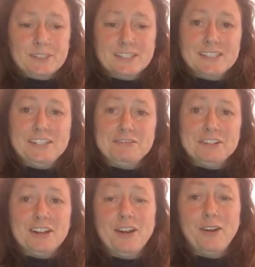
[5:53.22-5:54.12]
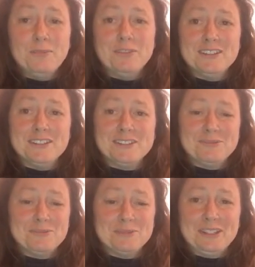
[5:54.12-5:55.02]
Stephen, I hope this
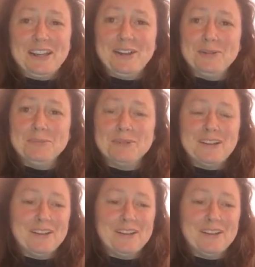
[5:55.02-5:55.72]
will help.